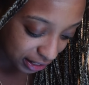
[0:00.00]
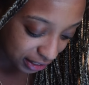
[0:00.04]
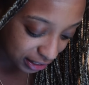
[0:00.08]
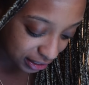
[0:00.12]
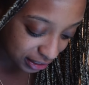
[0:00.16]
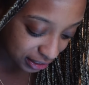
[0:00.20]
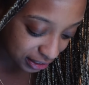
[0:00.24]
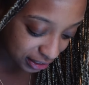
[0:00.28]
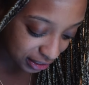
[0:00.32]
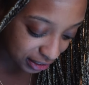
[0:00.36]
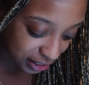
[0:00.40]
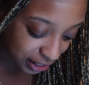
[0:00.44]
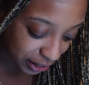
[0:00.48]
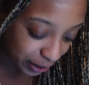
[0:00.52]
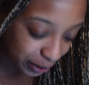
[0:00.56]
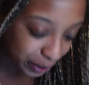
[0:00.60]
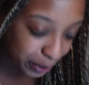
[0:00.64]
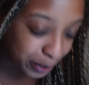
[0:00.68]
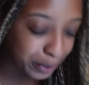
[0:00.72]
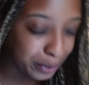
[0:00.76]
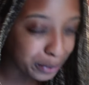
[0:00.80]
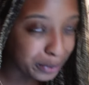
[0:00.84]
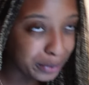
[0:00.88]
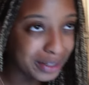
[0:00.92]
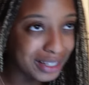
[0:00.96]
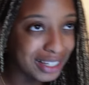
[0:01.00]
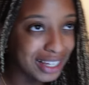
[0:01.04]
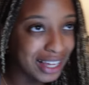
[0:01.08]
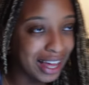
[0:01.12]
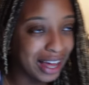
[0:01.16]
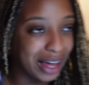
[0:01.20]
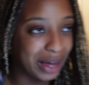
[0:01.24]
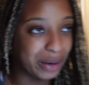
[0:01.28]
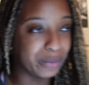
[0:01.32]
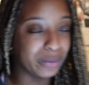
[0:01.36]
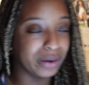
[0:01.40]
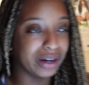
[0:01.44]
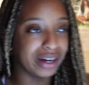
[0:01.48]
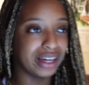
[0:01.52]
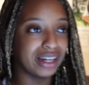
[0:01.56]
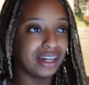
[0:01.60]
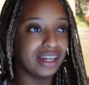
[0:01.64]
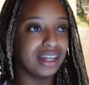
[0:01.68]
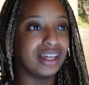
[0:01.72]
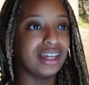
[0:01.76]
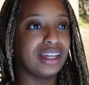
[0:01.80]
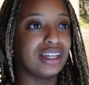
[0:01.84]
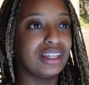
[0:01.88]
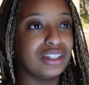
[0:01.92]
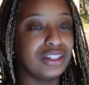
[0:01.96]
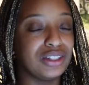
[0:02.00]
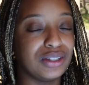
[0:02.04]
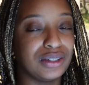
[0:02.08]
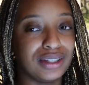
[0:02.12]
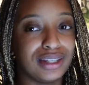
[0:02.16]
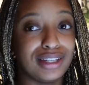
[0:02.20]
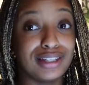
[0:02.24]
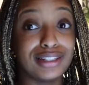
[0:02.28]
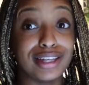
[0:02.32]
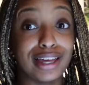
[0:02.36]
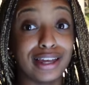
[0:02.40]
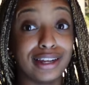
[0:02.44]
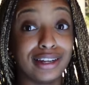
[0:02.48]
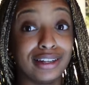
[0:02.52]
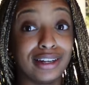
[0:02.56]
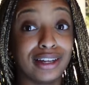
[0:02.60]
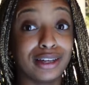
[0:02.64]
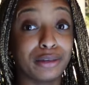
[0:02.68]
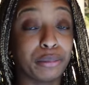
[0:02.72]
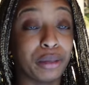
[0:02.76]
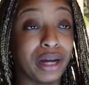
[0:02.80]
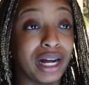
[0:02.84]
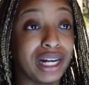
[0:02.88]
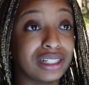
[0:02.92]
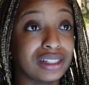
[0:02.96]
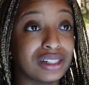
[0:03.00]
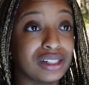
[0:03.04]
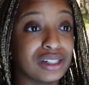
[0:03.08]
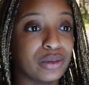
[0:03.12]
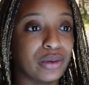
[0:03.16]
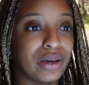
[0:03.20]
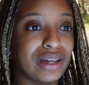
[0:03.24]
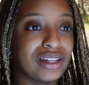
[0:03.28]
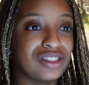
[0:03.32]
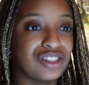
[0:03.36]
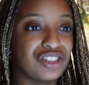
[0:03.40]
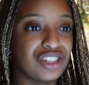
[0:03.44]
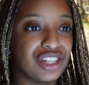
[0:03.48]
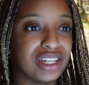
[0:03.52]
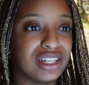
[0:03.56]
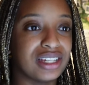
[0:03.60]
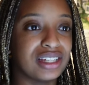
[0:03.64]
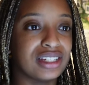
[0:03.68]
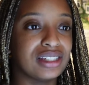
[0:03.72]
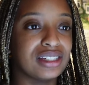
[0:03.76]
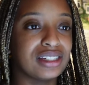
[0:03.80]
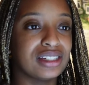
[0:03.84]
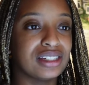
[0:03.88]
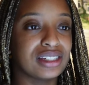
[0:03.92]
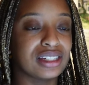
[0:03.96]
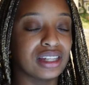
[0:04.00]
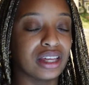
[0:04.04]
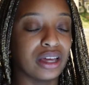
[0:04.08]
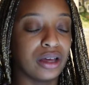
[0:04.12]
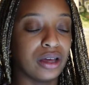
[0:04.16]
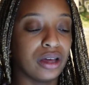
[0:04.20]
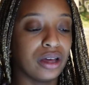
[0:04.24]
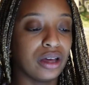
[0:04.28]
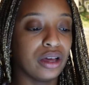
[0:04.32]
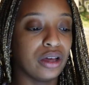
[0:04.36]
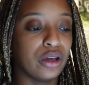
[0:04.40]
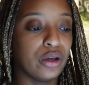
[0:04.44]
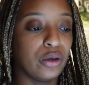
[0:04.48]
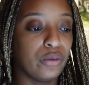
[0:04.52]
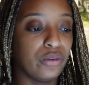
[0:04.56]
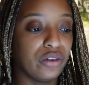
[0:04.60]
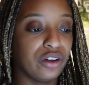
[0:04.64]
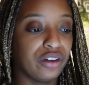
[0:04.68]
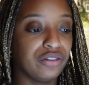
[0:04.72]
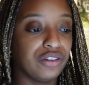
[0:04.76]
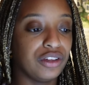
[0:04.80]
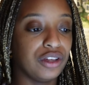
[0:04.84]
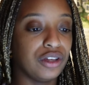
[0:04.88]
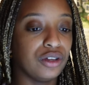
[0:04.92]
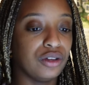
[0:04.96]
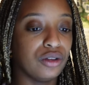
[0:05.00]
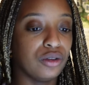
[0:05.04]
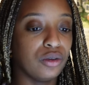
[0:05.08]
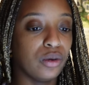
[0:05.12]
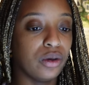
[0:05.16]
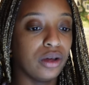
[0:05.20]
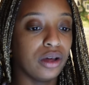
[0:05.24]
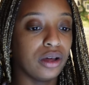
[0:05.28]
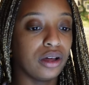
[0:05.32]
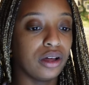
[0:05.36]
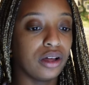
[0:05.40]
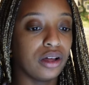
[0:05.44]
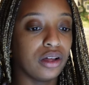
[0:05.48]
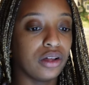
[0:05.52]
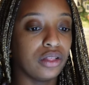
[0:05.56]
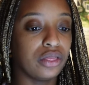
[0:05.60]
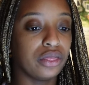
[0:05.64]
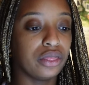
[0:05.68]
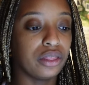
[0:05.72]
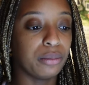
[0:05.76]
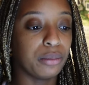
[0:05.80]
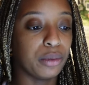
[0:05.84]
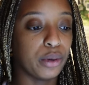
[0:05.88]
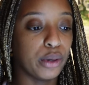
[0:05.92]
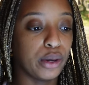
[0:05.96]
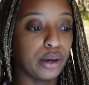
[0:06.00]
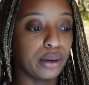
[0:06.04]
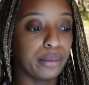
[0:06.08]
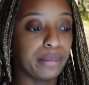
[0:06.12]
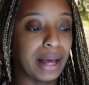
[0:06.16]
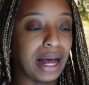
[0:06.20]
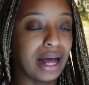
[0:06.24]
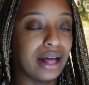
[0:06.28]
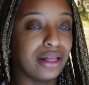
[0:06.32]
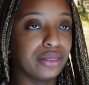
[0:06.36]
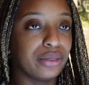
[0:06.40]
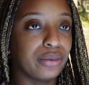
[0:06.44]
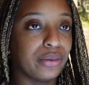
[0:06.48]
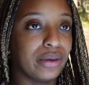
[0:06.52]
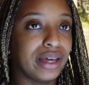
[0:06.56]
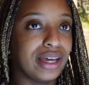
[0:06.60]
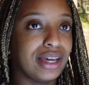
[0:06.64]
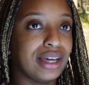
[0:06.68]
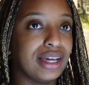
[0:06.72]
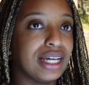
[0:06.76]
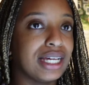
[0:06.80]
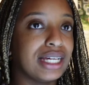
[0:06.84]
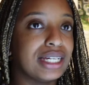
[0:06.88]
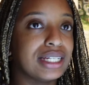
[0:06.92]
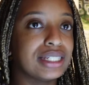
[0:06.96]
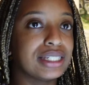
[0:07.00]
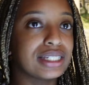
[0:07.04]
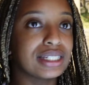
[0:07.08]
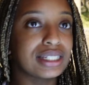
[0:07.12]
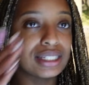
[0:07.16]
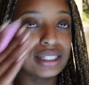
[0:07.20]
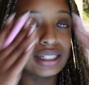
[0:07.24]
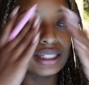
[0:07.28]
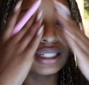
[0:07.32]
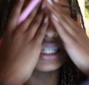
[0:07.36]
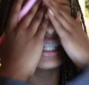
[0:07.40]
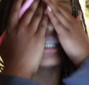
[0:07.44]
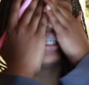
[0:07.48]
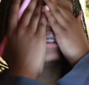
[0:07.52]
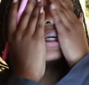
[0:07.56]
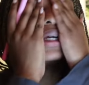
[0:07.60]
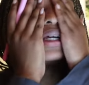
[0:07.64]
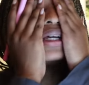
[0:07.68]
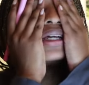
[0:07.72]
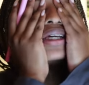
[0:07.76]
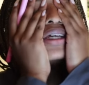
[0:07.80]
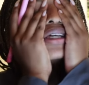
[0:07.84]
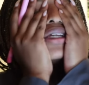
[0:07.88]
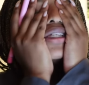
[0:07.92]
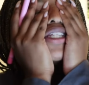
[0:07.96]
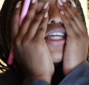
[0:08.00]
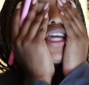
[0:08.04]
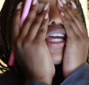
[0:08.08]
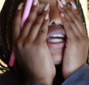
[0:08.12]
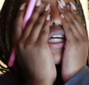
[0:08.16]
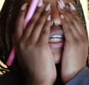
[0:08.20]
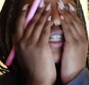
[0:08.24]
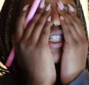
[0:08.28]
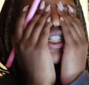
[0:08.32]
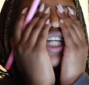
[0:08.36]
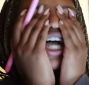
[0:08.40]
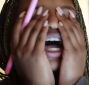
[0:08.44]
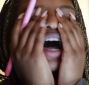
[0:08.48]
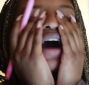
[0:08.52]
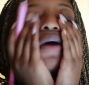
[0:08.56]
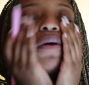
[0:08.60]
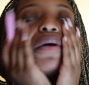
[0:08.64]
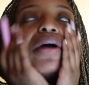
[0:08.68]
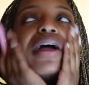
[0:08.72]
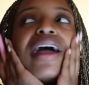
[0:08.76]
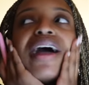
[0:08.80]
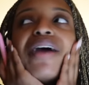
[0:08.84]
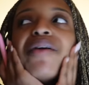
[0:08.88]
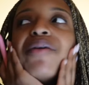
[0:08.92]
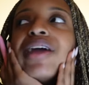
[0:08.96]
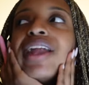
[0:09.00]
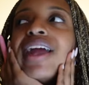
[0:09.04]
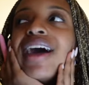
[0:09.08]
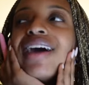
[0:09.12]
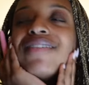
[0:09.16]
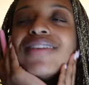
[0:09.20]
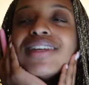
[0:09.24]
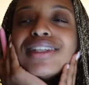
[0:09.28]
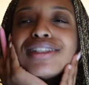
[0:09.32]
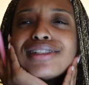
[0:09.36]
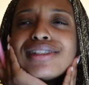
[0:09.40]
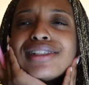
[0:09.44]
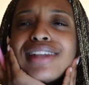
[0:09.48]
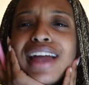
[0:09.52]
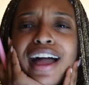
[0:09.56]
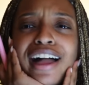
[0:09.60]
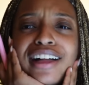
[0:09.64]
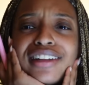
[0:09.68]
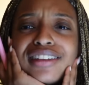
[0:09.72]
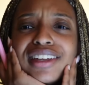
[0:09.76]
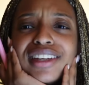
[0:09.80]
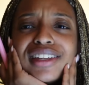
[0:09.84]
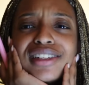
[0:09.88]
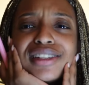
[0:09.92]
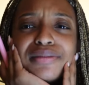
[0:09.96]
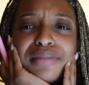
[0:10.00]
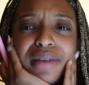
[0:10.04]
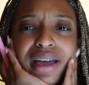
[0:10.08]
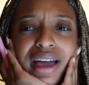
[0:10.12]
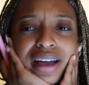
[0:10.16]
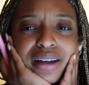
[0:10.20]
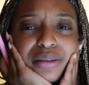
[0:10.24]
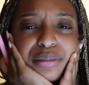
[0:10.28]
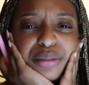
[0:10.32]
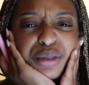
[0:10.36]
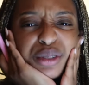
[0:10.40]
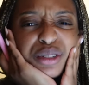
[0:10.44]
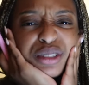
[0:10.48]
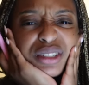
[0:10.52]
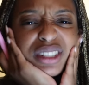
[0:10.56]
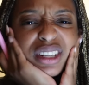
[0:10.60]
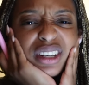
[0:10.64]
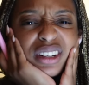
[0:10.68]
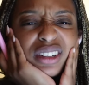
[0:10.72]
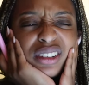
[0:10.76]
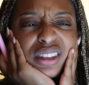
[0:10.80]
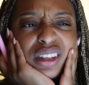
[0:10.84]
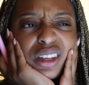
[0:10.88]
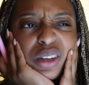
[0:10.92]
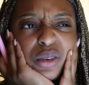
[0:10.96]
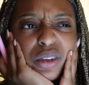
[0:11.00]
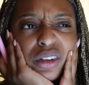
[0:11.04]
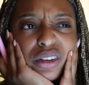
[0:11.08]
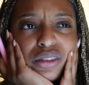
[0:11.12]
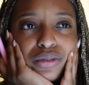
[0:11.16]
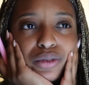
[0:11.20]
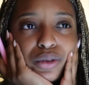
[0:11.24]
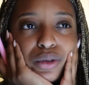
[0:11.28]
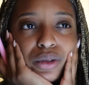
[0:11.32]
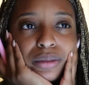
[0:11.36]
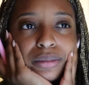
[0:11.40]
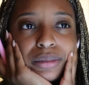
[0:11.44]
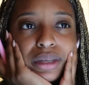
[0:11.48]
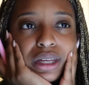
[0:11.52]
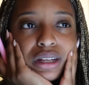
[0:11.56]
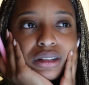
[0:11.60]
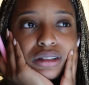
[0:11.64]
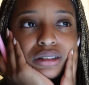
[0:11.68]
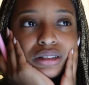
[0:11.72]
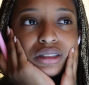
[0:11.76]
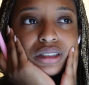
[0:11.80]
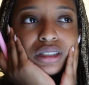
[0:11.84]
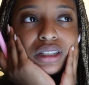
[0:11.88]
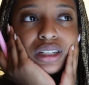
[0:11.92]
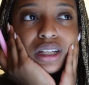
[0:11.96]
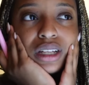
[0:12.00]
So yeah, we're gonna do these head and neck practice questions, review the motor pathways, take a shower. I want to have a snack, like some apples. I don't really want a full meal.